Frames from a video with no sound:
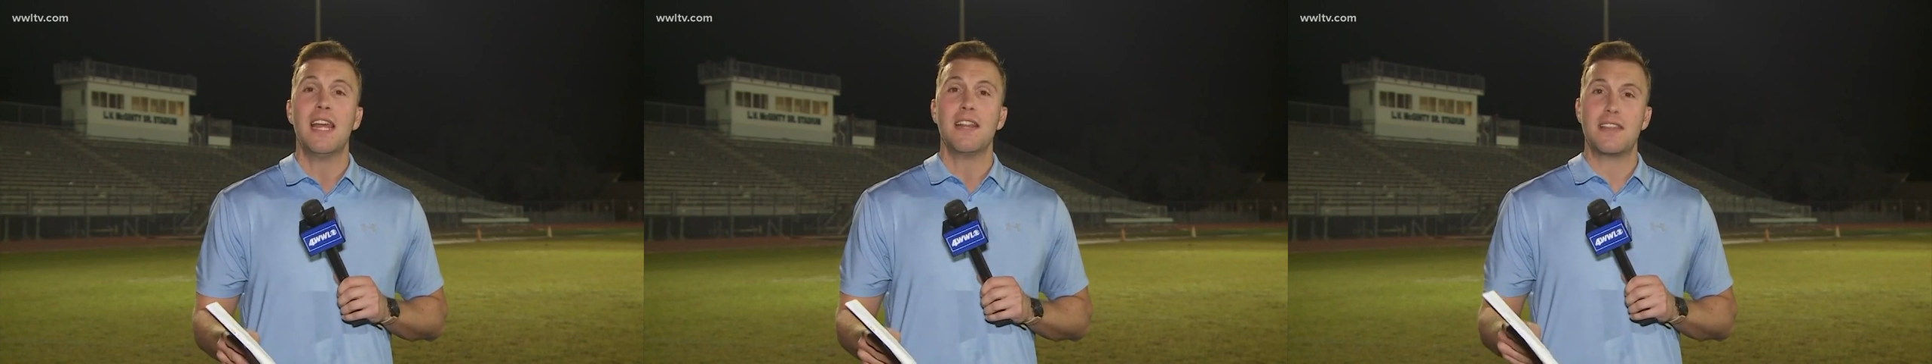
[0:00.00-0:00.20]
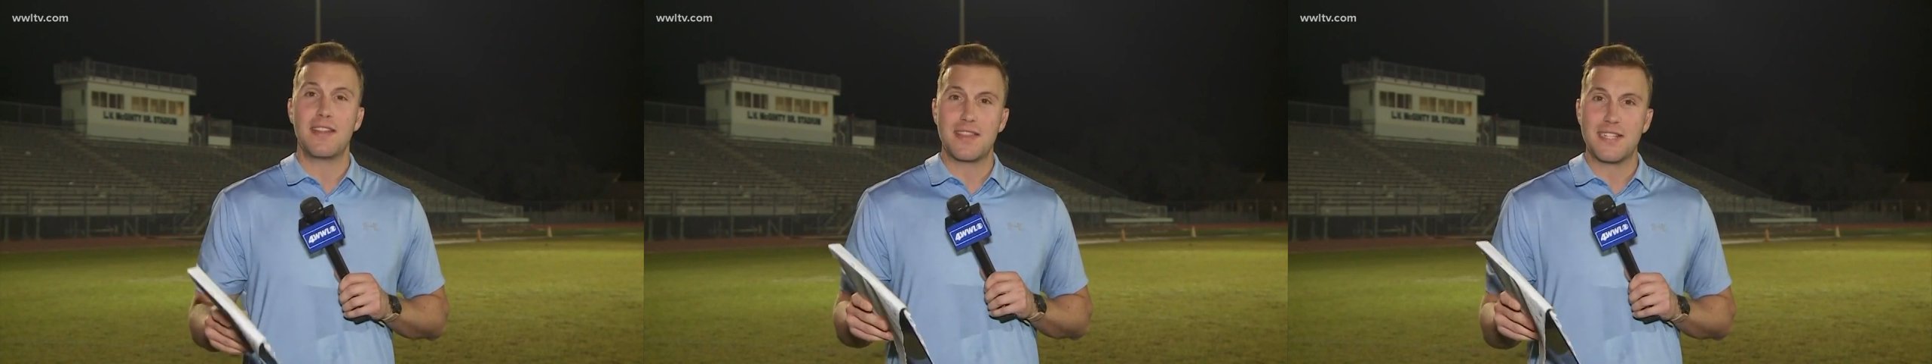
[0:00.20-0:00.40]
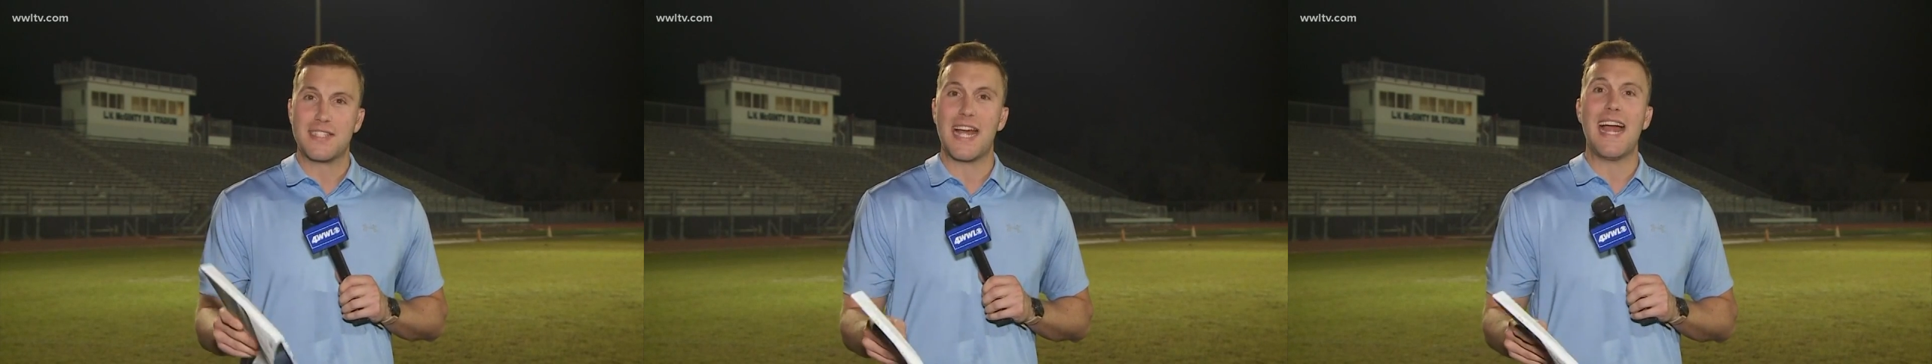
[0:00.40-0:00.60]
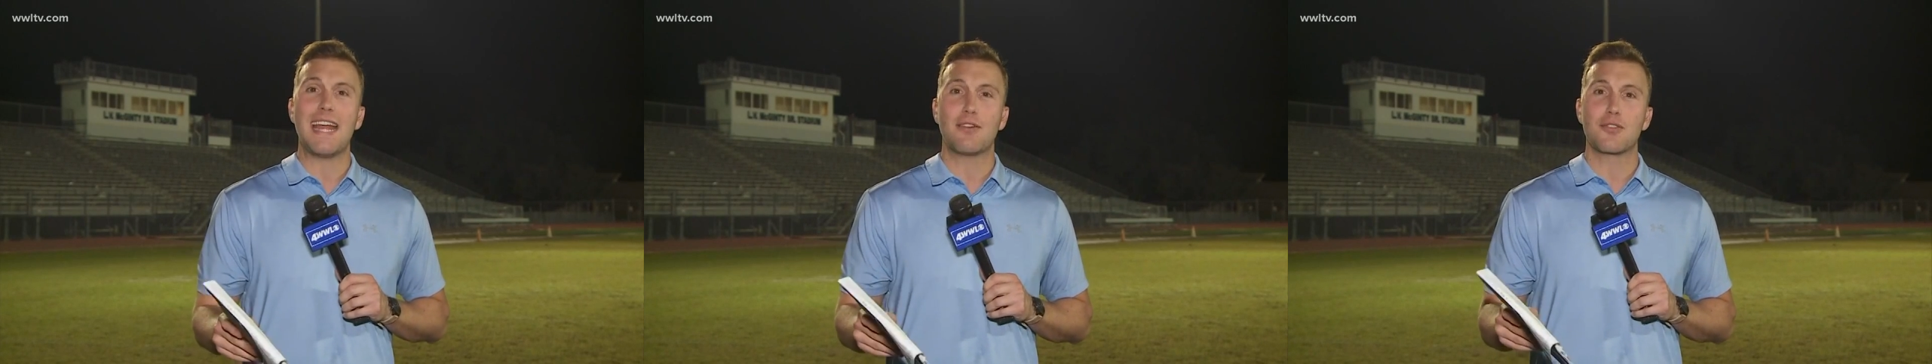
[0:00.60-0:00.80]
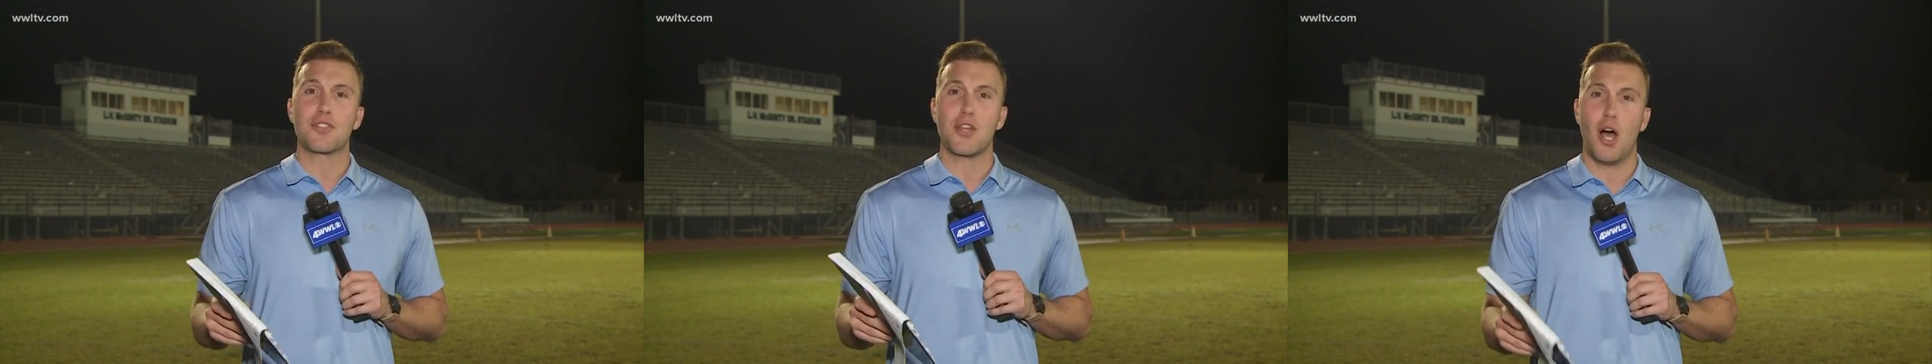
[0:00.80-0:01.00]
that the
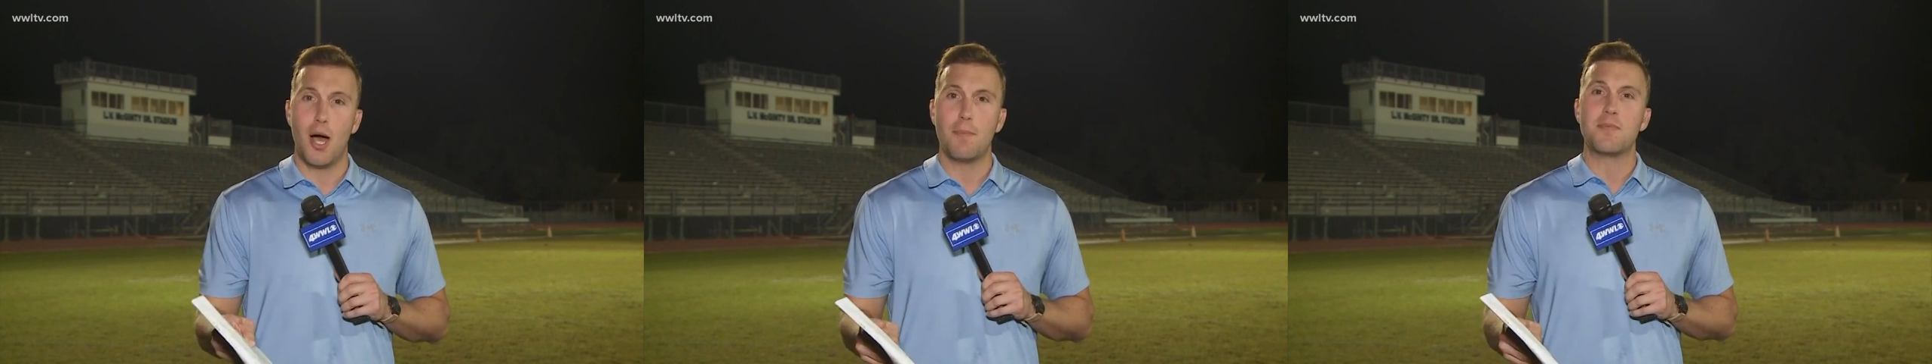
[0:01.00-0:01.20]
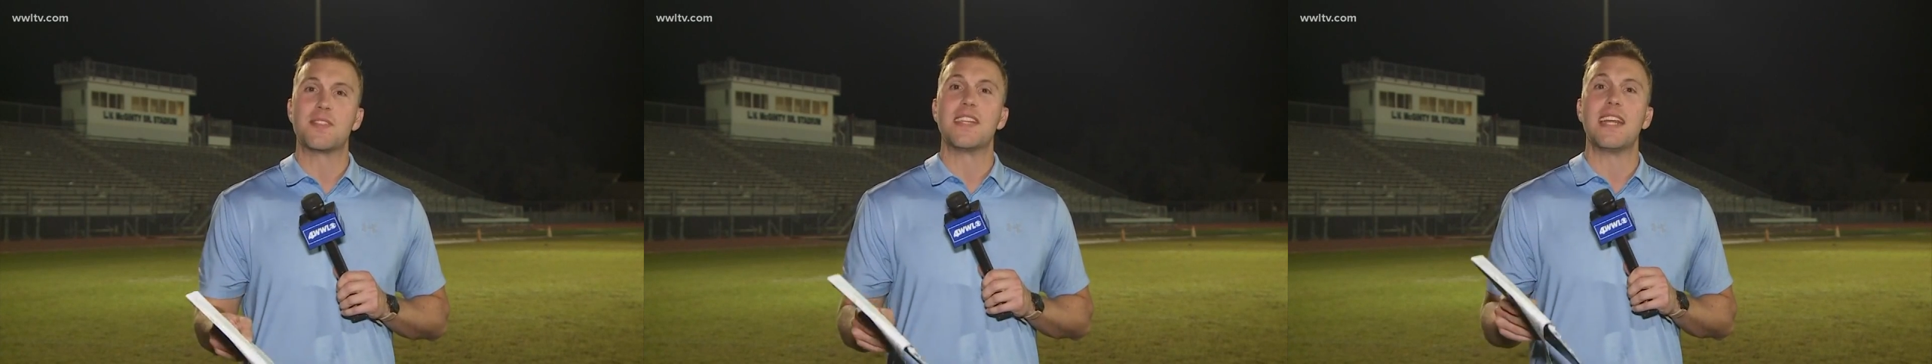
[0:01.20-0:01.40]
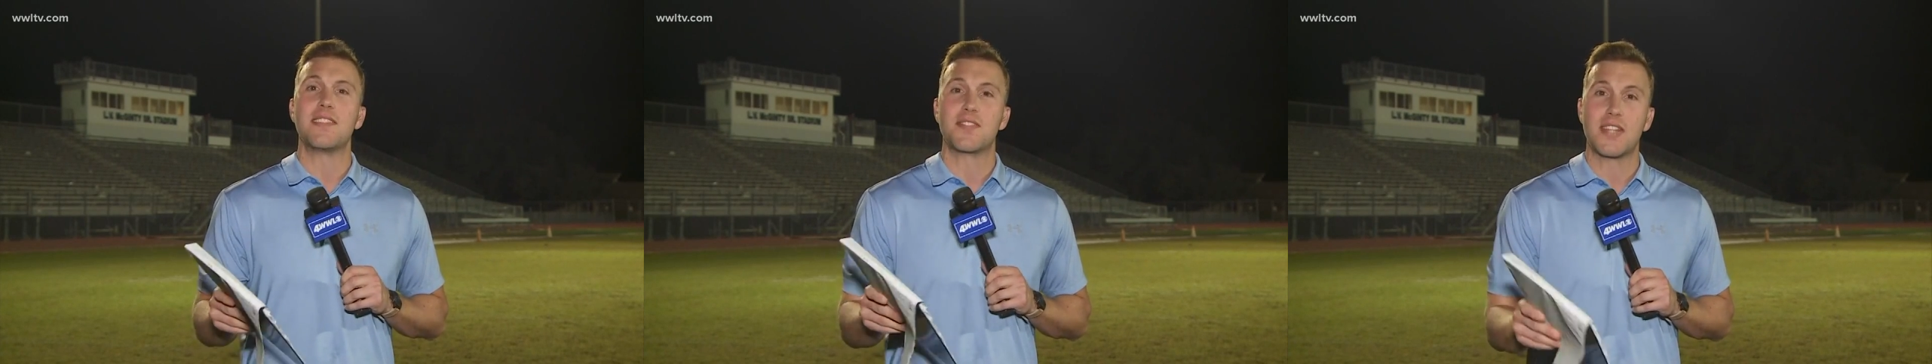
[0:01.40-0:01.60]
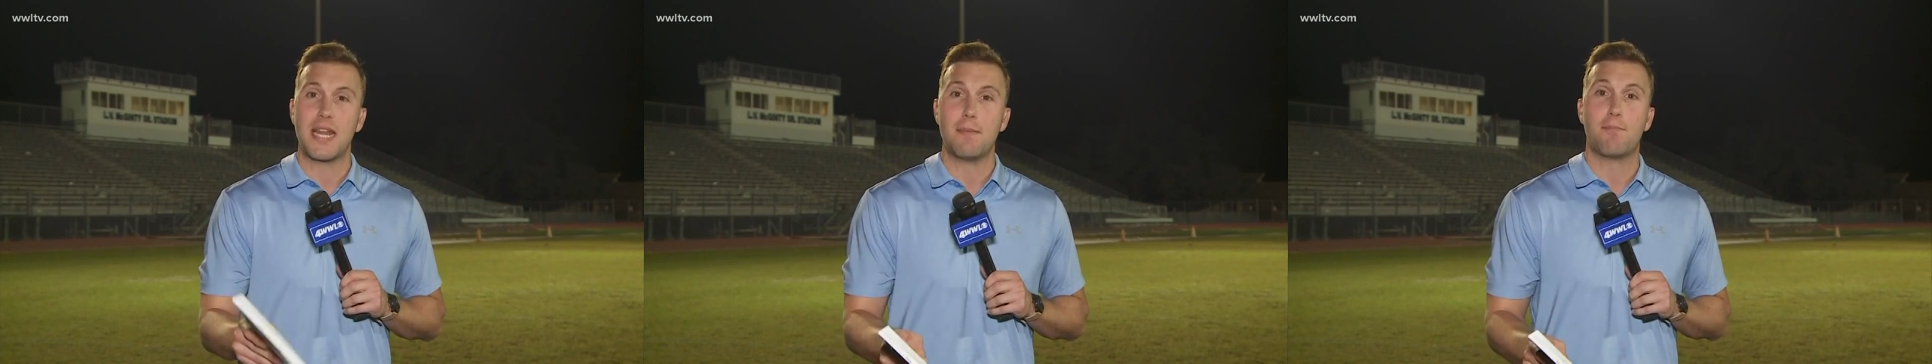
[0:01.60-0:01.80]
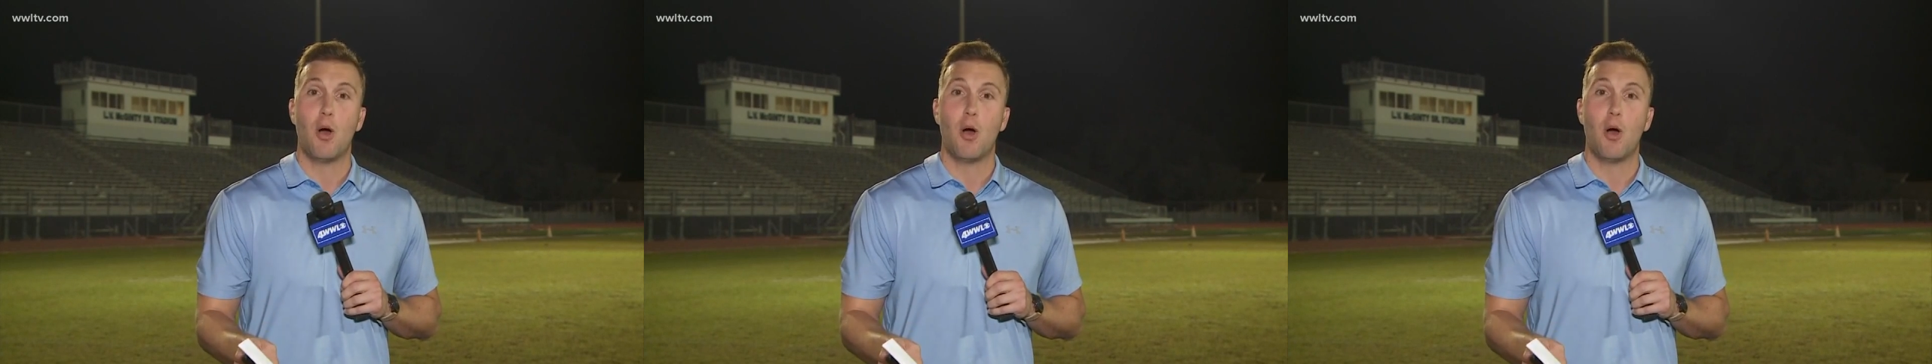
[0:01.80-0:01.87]
Tigers upset St.